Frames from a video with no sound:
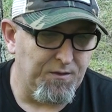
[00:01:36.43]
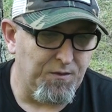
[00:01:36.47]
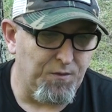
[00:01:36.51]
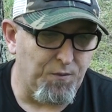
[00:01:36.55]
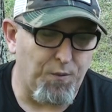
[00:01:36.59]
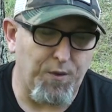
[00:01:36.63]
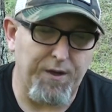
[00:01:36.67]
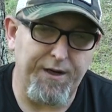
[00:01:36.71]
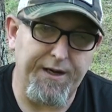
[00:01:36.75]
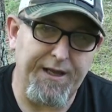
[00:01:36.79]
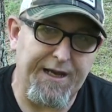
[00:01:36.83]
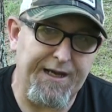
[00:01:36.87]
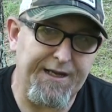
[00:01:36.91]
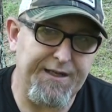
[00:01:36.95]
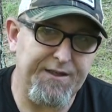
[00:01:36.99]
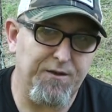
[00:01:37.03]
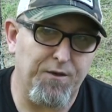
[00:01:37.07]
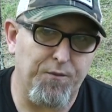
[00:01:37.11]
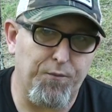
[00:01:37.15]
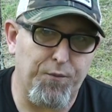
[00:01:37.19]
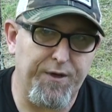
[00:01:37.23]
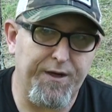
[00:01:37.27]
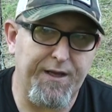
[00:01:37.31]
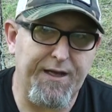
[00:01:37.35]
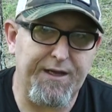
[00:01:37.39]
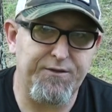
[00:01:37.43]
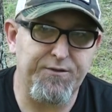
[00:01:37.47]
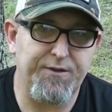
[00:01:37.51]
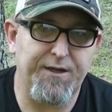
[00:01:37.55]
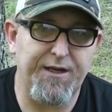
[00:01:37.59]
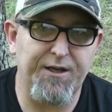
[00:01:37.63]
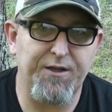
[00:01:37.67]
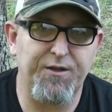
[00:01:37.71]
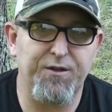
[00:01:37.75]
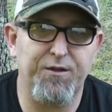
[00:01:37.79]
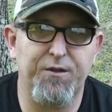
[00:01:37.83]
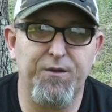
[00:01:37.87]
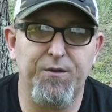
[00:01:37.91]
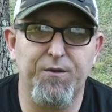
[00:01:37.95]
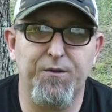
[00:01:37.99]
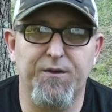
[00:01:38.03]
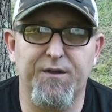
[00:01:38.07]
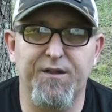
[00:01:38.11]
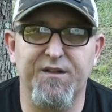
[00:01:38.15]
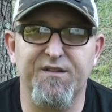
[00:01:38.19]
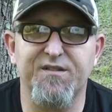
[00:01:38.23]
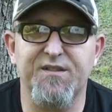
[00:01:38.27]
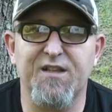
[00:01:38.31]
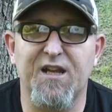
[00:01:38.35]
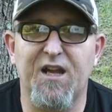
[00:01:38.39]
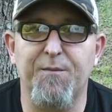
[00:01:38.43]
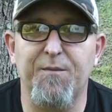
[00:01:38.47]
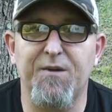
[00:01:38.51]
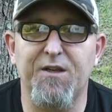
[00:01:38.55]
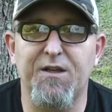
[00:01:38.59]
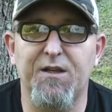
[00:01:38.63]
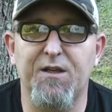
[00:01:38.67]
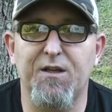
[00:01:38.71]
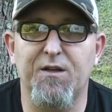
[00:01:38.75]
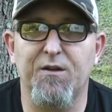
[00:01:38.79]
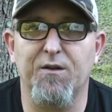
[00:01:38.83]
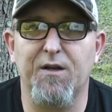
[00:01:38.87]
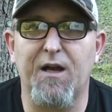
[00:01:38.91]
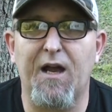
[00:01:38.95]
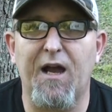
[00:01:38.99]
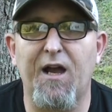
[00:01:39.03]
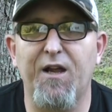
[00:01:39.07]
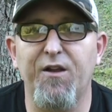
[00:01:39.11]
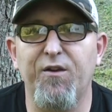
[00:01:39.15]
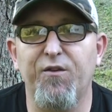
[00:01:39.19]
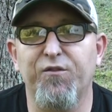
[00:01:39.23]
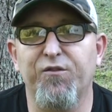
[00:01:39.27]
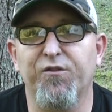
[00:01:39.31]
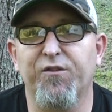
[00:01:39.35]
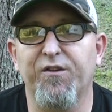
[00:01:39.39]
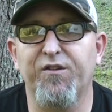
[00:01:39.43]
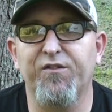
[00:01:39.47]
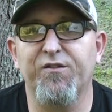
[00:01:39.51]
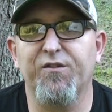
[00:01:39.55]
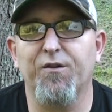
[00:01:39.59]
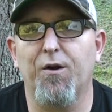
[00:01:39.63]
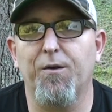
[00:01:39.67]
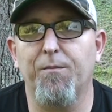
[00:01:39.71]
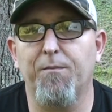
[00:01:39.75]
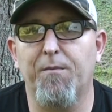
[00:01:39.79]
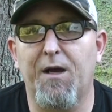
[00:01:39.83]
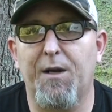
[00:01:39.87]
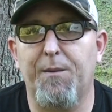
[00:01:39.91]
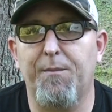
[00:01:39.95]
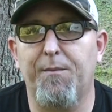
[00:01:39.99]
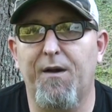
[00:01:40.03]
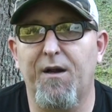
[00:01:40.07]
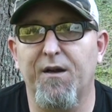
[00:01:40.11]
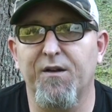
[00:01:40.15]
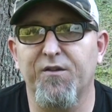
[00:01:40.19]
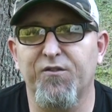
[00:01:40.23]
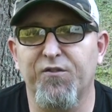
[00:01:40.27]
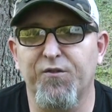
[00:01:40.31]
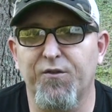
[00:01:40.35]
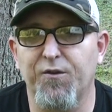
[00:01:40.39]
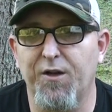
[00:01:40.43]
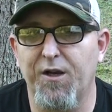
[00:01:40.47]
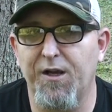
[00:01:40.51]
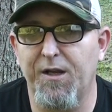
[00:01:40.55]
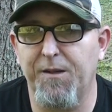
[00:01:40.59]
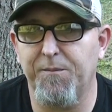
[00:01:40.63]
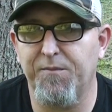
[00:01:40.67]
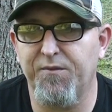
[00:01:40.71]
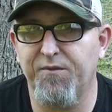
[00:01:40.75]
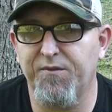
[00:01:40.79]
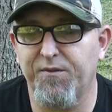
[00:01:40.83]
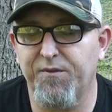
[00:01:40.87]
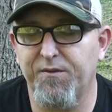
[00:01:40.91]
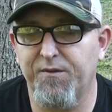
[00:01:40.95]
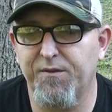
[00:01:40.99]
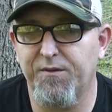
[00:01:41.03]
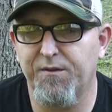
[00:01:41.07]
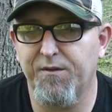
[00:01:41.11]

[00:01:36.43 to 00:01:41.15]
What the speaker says: what I try to do this time of year, I usually start my mock scrapes